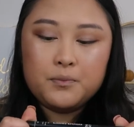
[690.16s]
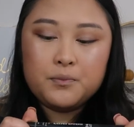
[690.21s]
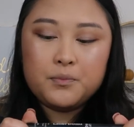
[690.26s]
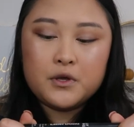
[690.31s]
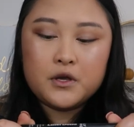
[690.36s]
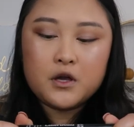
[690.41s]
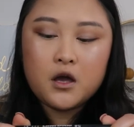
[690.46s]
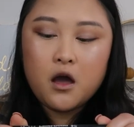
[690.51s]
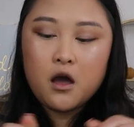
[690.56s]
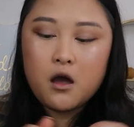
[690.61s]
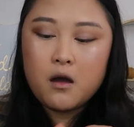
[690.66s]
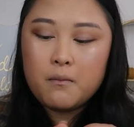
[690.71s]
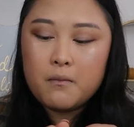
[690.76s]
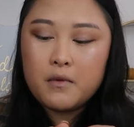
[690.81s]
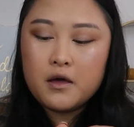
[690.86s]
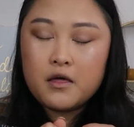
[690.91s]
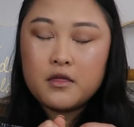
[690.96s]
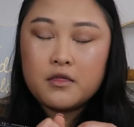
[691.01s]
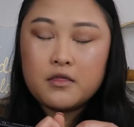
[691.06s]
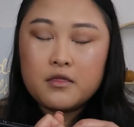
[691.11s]

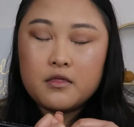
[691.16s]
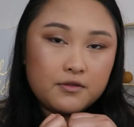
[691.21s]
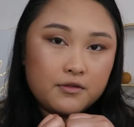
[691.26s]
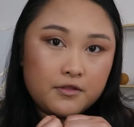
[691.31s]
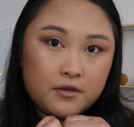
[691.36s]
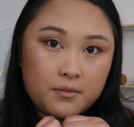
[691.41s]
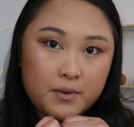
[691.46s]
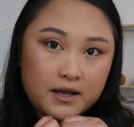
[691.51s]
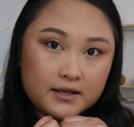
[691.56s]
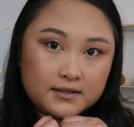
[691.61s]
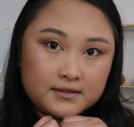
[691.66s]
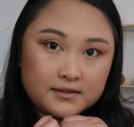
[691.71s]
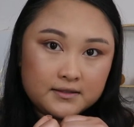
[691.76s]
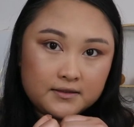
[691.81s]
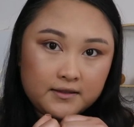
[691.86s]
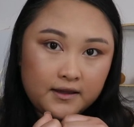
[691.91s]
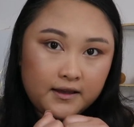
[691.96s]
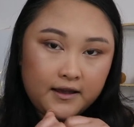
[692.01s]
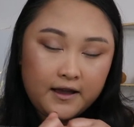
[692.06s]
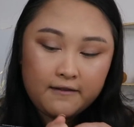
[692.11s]
become the best
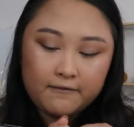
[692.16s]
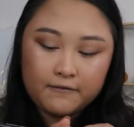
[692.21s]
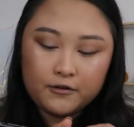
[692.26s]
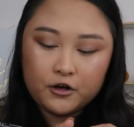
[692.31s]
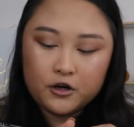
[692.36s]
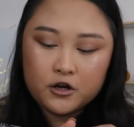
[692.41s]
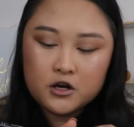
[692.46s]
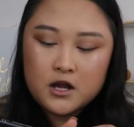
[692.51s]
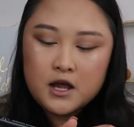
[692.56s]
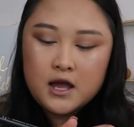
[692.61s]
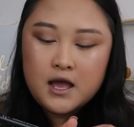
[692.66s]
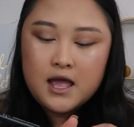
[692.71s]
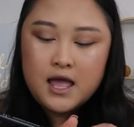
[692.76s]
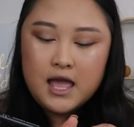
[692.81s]
thing ever,